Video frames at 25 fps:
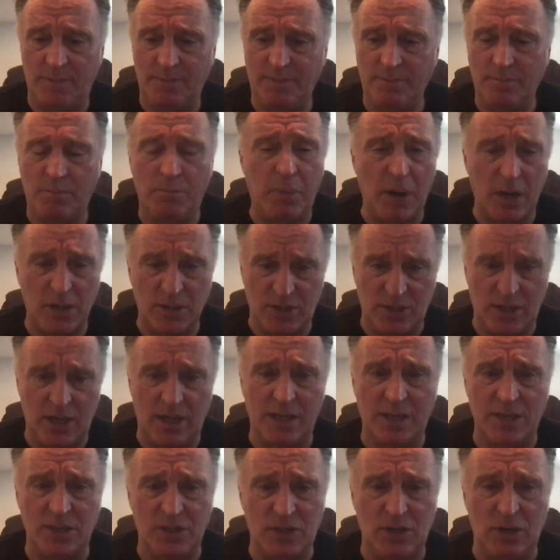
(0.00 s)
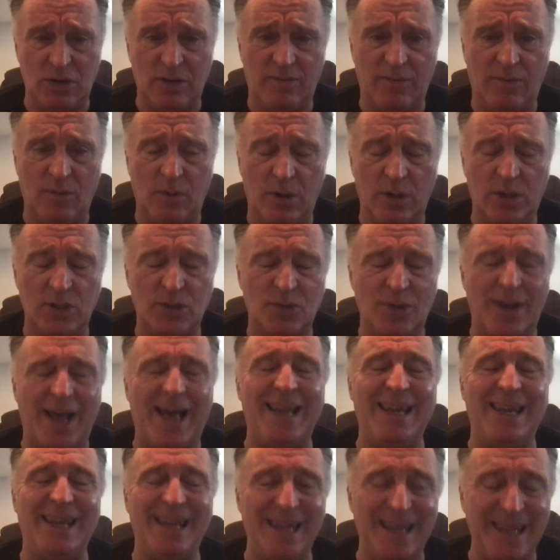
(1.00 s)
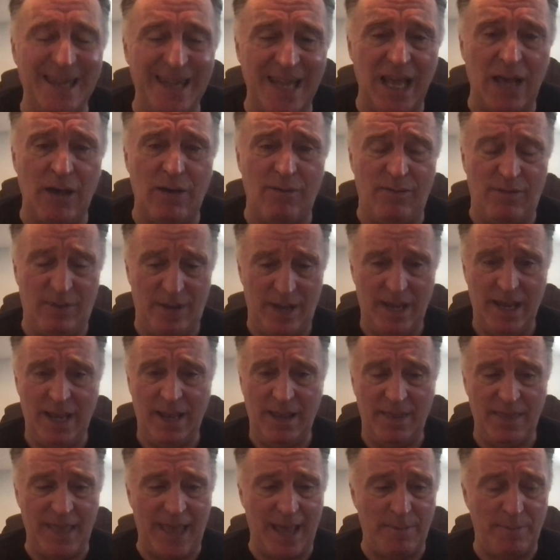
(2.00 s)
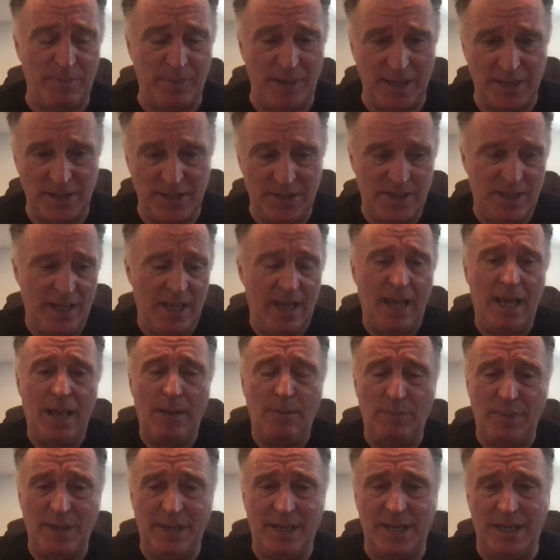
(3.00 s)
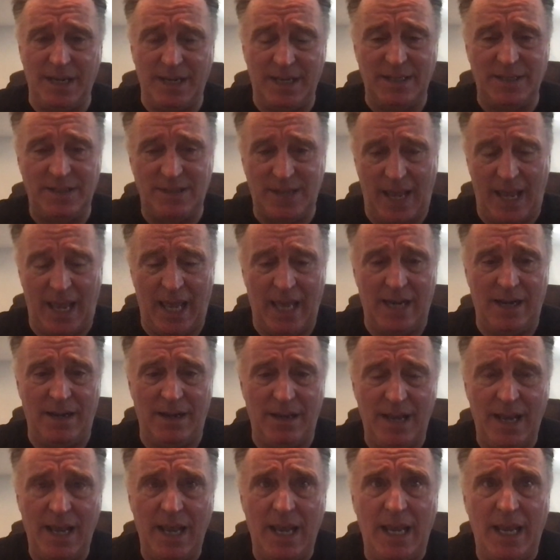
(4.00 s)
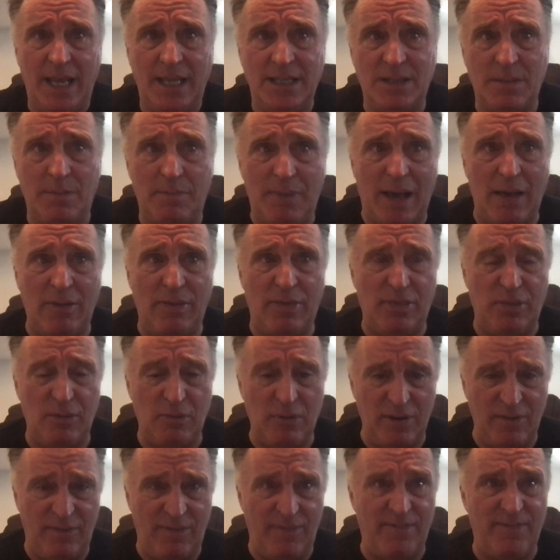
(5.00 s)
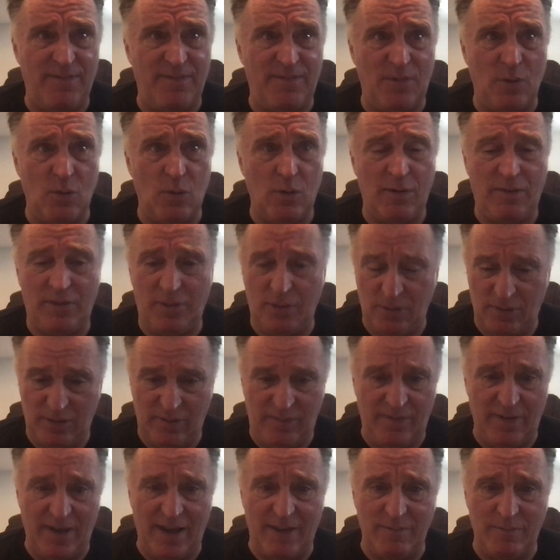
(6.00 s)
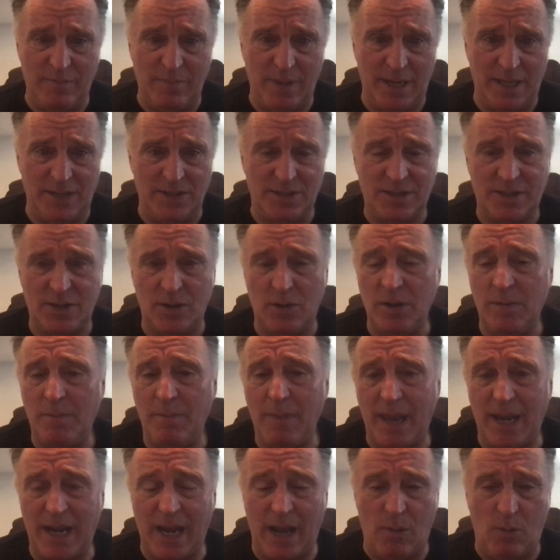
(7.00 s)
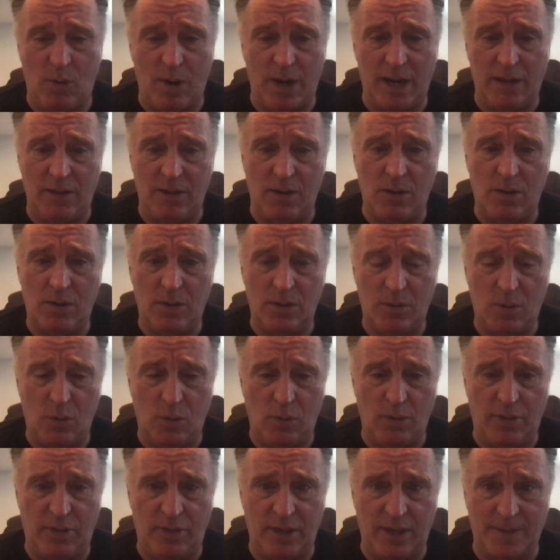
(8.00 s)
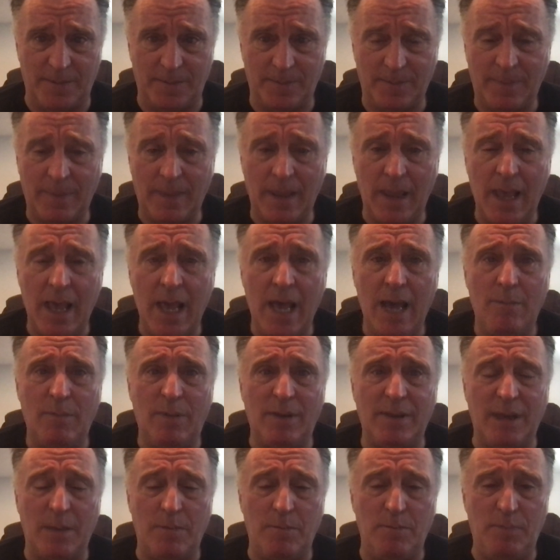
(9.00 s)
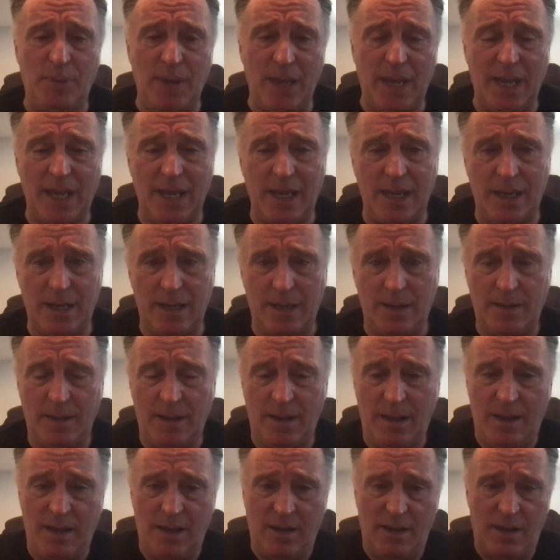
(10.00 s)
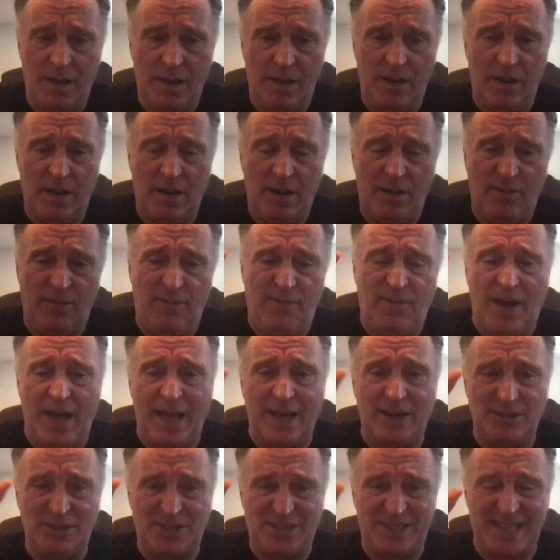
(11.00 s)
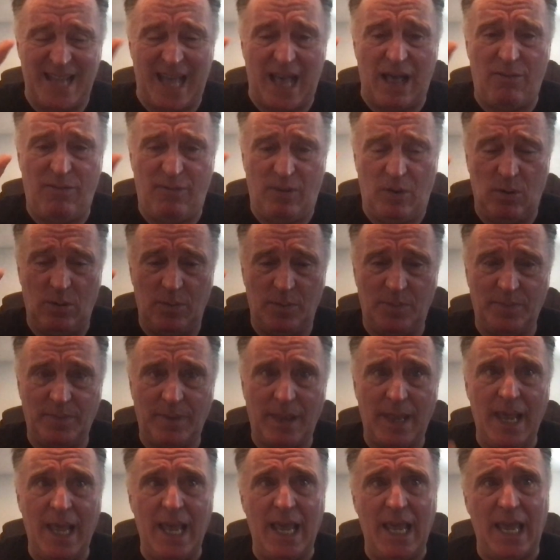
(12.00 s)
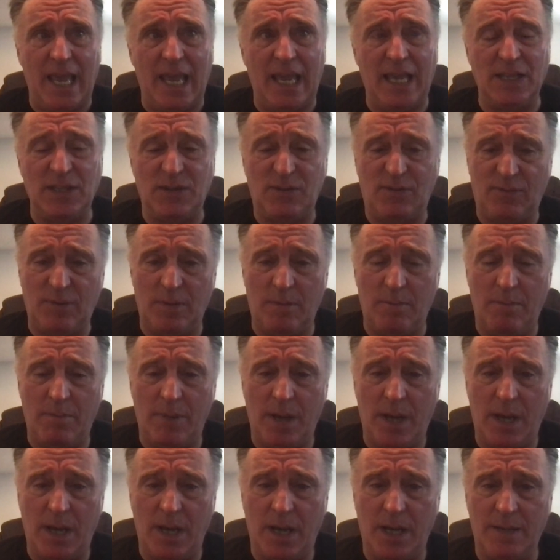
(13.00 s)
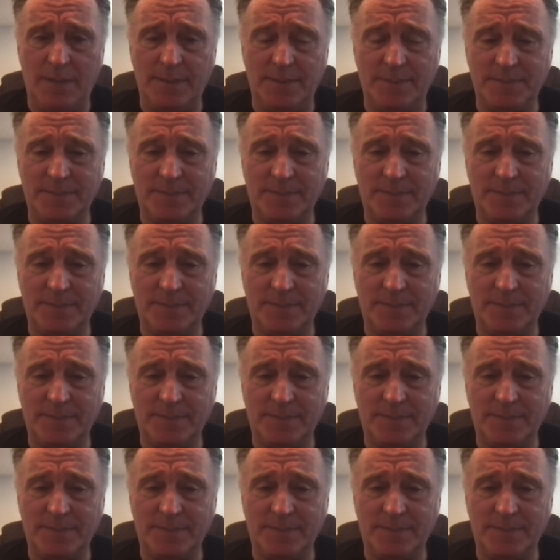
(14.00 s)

Bartok Concerto for Orchestra. I love that piece, beginning to end. It's about 34, 35 minutes, so you may not want the whole thing. But the big final salvo is from